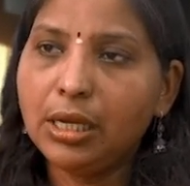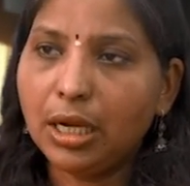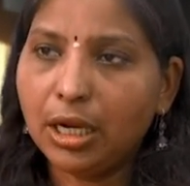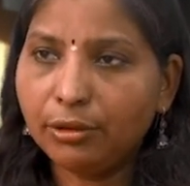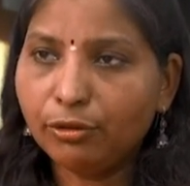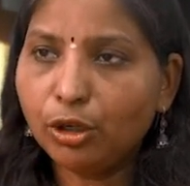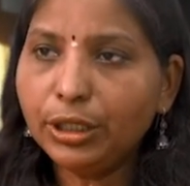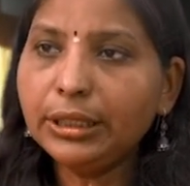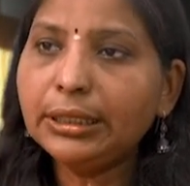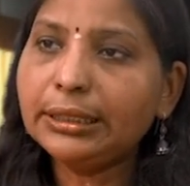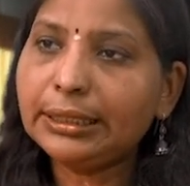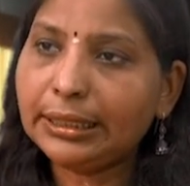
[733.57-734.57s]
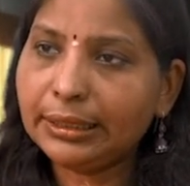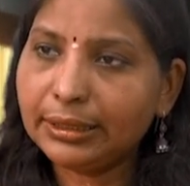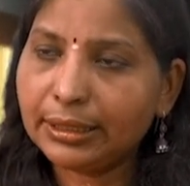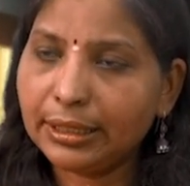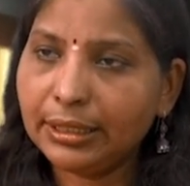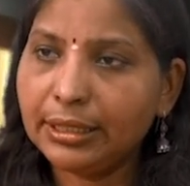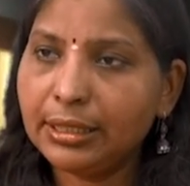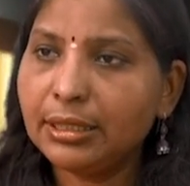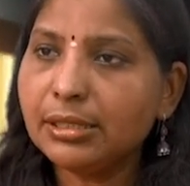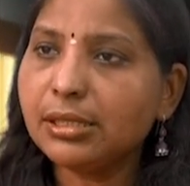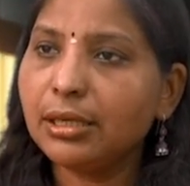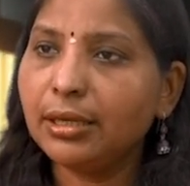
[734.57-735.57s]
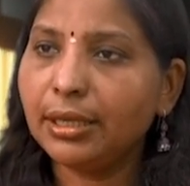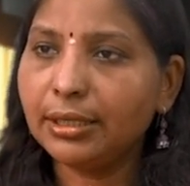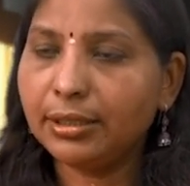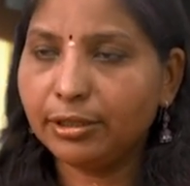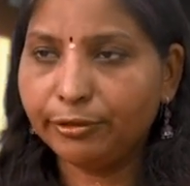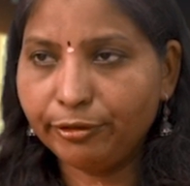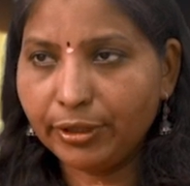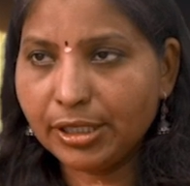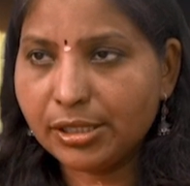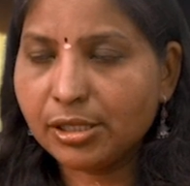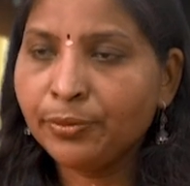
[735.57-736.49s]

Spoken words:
Avoid the tender areas like face